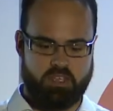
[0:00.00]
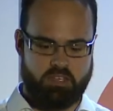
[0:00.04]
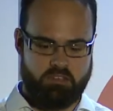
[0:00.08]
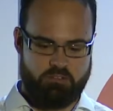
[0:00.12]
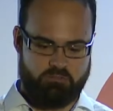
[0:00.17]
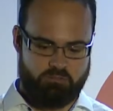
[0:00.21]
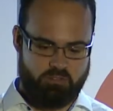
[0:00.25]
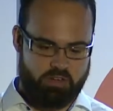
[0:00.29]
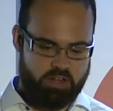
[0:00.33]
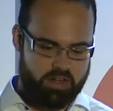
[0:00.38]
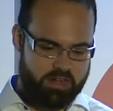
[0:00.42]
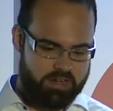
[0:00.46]

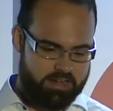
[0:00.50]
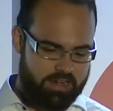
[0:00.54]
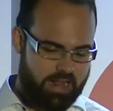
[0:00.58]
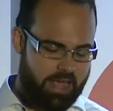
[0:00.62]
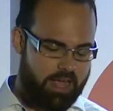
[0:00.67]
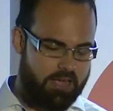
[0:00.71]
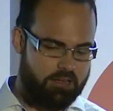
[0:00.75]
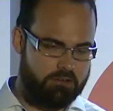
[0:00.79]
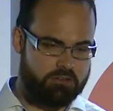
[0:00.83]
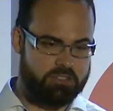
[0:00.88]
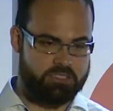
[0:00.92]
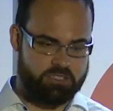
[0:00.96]
right
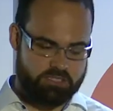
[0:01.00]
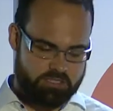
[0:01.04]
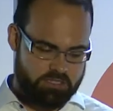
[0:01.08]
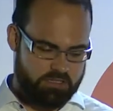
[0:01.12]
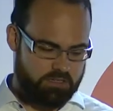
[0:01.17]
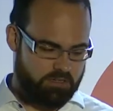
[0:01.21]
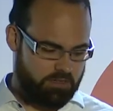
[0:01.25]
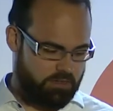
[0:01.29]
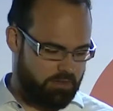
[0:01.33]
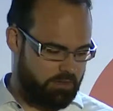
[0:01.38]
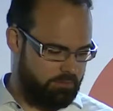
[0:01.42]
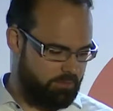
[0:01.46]
now, it's
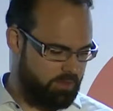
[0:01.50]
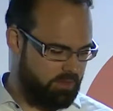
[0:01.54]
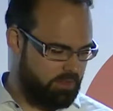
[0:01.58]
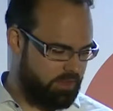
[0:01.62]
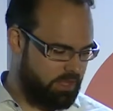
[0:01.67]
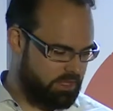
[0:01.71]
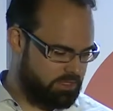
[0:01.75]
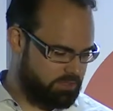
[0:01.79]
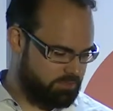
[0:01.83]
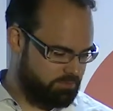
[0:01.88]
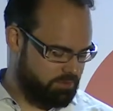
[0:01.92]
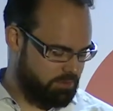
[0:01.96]
still, I mean,
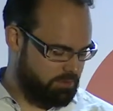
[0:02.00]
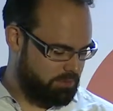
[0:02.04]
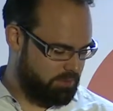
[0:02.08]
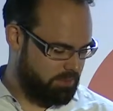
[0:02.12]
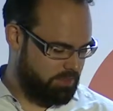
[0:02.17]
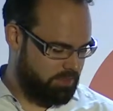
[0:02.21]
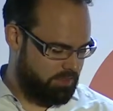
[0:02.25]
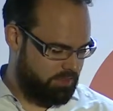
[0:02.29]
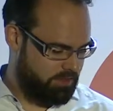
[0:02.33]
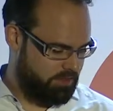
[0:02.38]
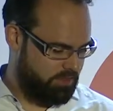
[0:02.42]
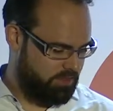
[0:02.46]
that's
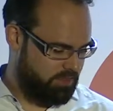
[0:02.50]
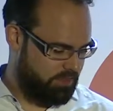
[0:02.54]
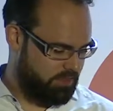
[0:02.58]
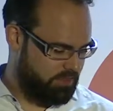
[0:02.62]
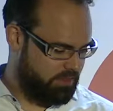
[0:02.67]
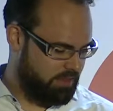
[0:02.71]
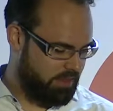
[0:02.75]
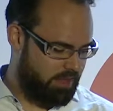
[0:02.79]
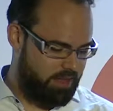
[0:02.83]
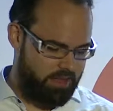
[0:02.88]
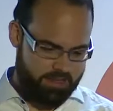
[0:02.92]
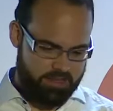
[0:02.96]
probably a thing
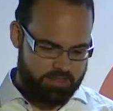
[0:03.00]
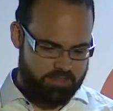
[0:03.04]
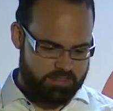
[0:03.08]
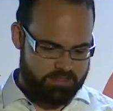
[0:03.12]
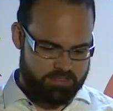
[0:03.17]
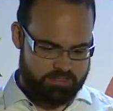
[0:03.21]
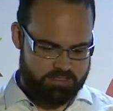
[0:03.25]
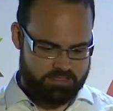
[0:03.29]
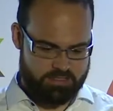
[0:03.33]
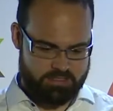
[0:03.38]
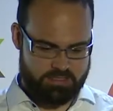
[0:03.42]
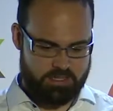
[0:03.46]
that I can
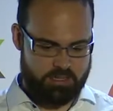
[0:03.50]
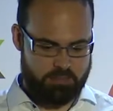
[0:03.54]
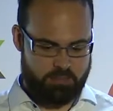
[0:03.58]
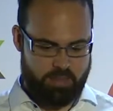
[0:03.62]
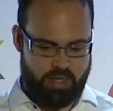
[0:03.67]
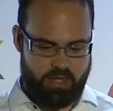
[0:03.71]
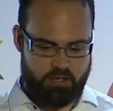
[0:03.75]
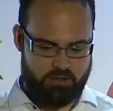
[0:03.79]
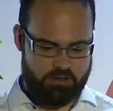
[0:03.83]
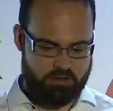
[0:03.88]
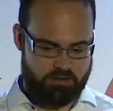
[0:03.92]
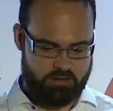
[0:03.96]
skip
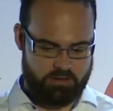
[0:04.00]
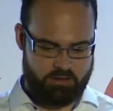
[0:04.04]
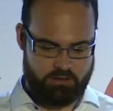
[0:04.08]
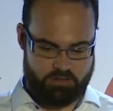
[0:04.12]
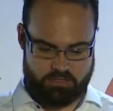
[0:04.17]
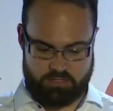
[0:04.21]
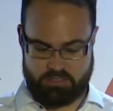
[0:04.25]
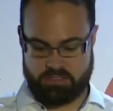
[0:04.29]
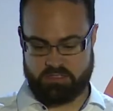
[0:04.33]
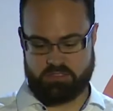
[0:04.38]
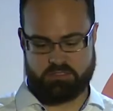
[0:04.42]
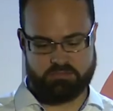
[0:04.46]
out or
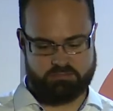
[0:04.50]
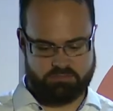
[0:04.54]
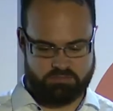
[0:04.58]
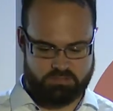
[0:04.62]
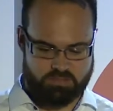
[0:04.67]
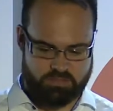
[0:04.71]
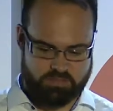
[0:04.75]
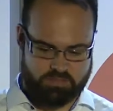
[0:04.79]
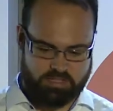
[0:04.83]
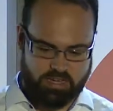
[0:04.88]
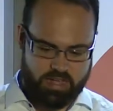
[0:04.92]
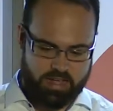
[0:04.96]

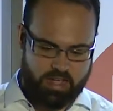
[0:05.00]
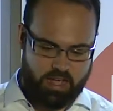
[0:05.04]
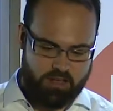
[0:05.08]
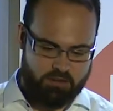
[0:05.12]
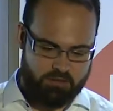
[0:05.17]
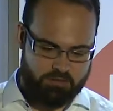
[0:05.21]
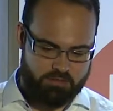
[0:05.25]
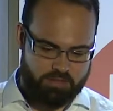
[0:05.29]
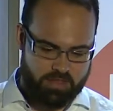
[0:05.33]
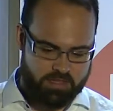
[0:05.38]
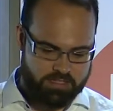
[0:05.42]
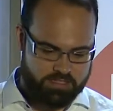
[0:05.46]
take out
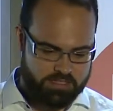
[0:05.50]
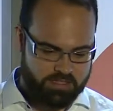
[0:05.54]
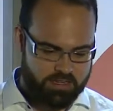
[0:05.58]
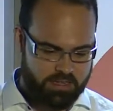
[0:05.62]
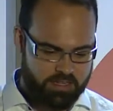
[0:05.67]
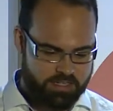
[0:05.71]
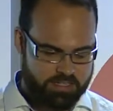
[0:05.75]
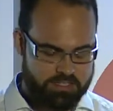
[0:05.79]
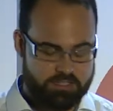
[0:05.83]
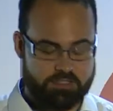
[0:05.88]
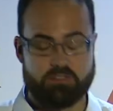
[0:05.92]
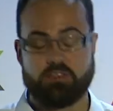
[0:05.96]
of that
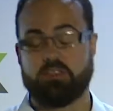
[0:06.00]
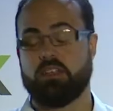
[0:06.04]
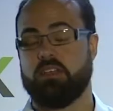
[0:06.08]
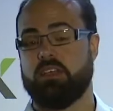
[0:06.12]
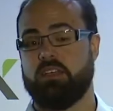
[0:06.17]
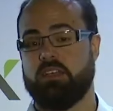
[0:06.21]
slide soon.